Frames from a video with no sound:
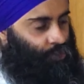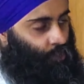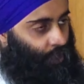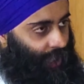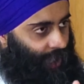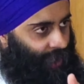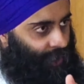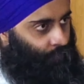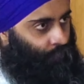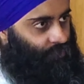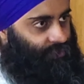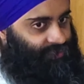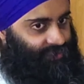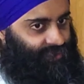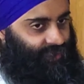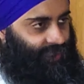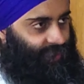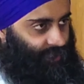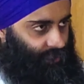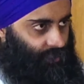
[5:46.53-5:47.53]
So I would
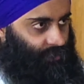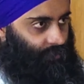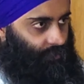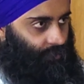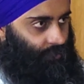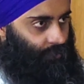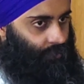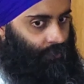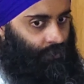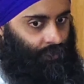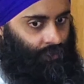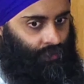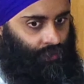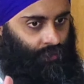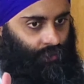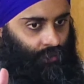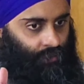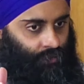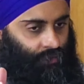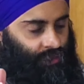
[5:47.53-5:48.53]
say
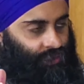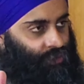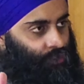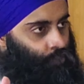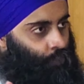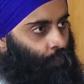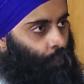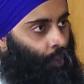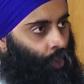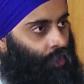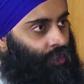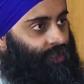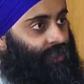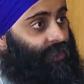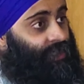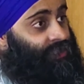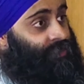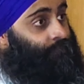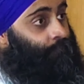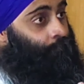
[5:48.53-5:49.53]
this
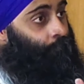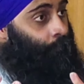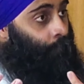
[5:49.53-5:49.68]
water is